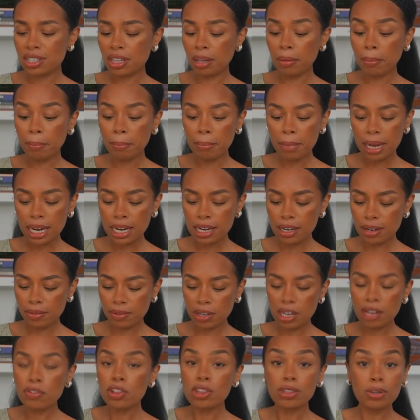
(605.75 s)
The mint,
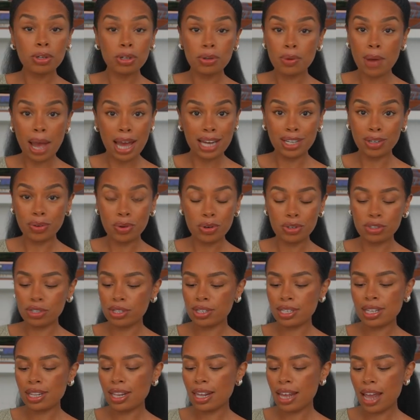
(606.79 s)
even though you add it on
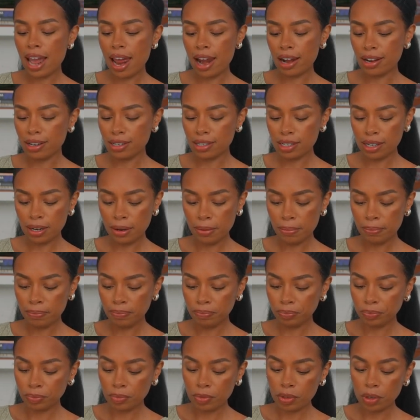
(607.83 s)
just at the end,
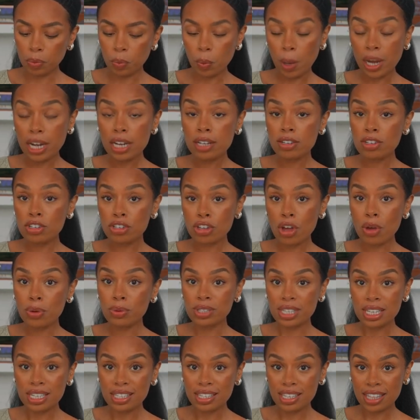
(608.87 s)
when it
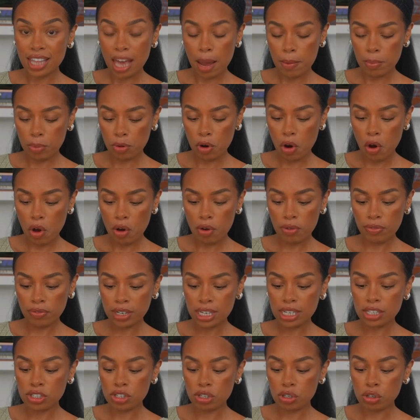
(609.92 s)
soaks into that broth,
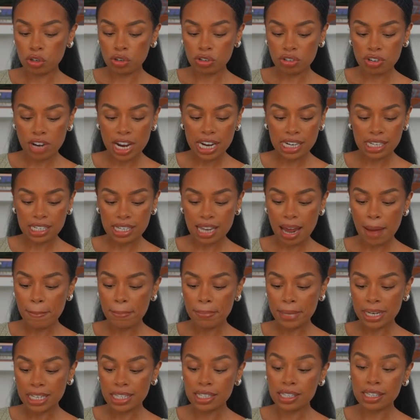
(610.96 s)
it just creates that
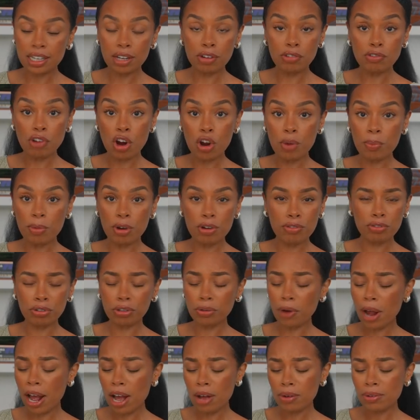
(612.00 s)
minty aroma
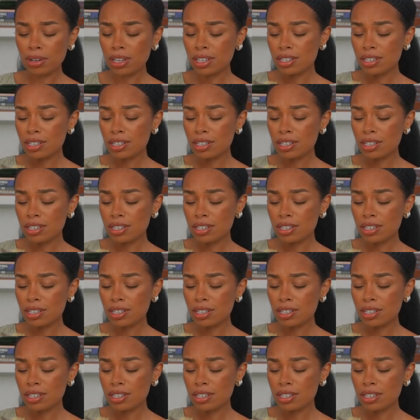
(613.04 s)
throughout.